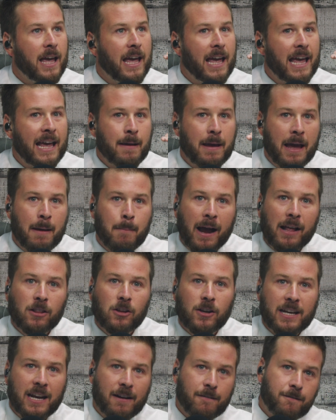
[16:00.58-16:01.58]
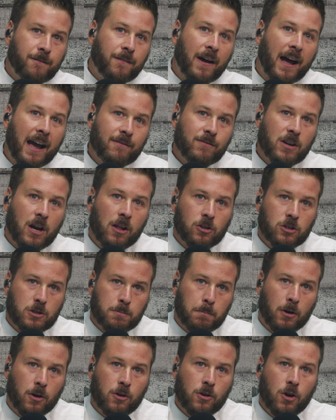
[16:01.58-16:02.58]
am I looking at $5
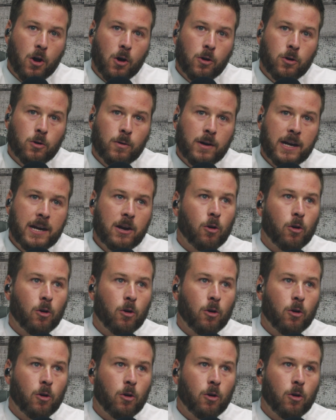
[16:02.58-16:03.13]
per notary,